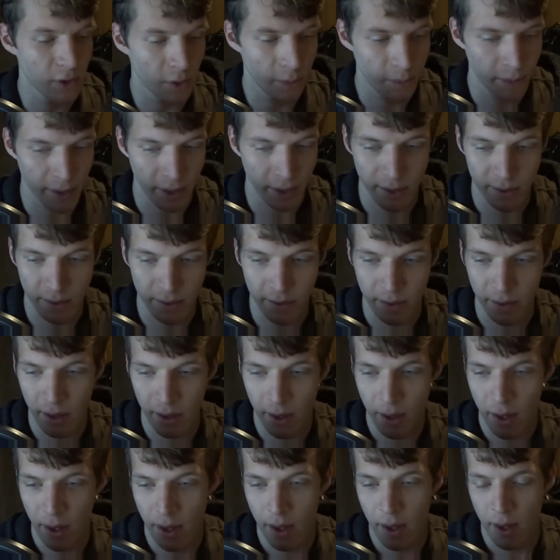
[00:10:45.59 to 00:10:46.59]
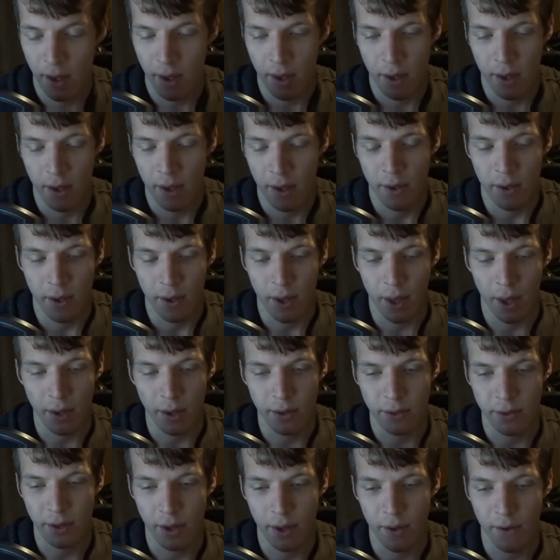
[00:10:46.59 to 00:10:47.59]
isn't
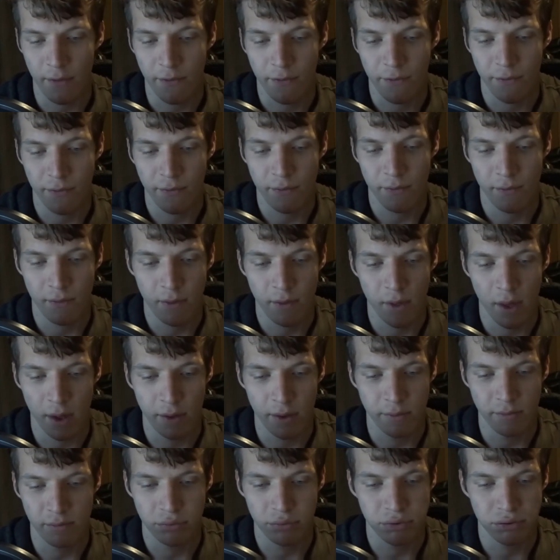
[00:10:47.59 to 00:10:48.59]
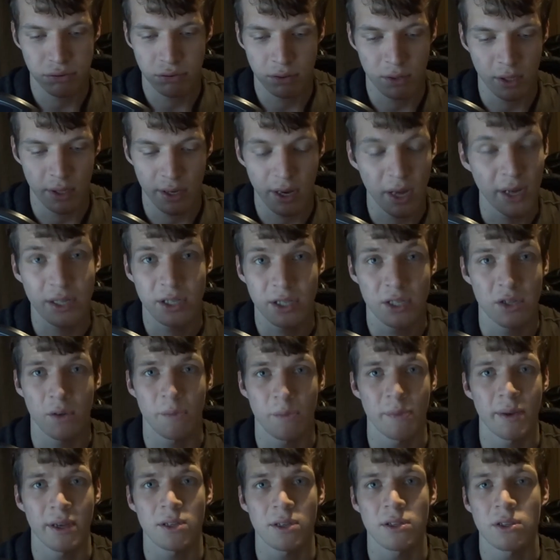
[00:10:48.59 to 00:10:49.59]
a nice topic
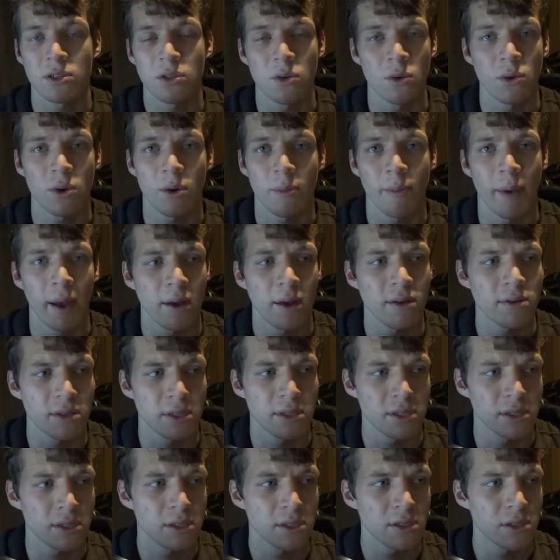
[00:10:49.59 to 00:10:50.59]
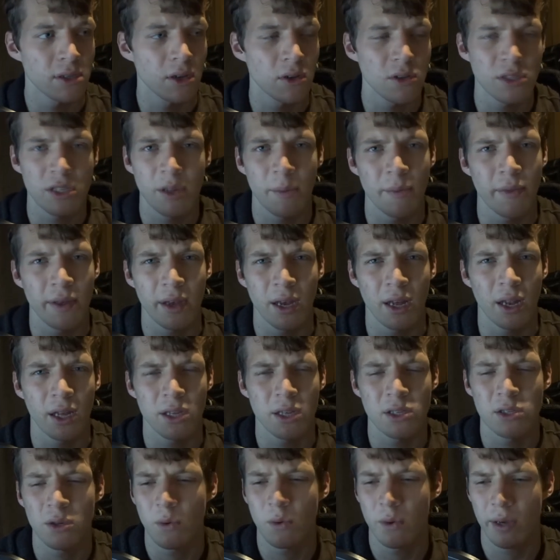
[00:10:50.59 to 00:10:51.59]
to talk about. It's not something I like
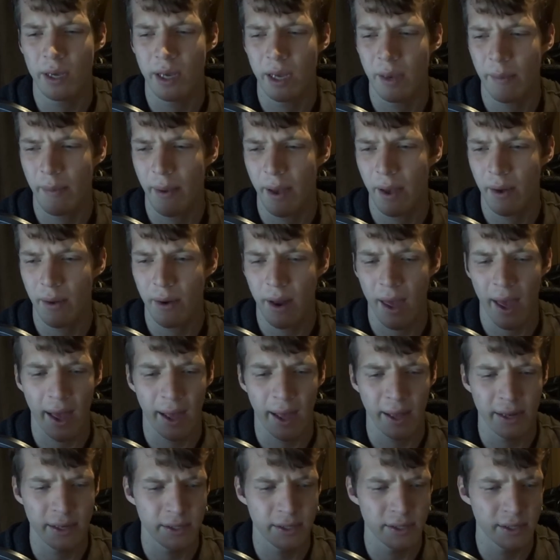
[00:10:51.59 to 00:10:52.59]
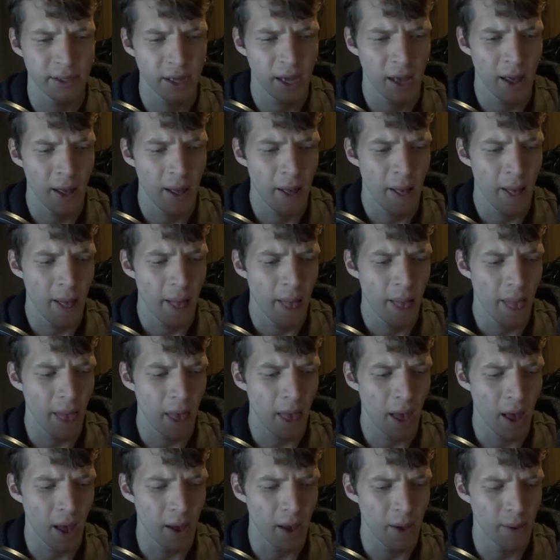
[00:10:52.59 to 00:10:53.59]
talking about, and
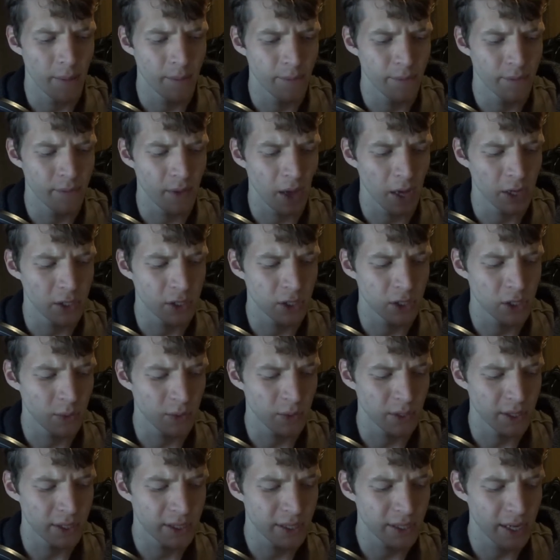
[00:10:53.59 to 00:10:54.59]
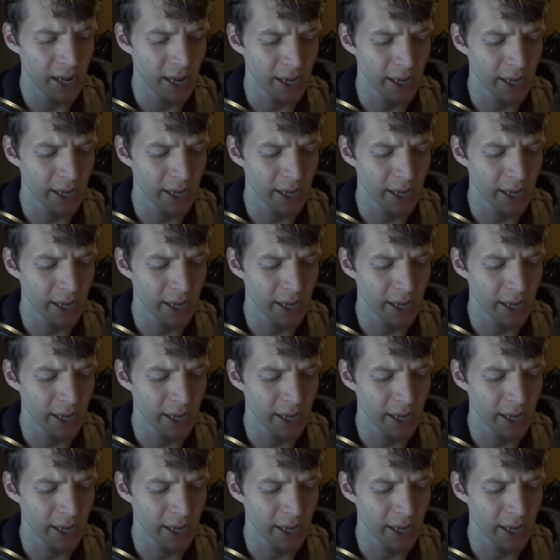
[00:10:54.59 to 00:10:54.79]
I just want to say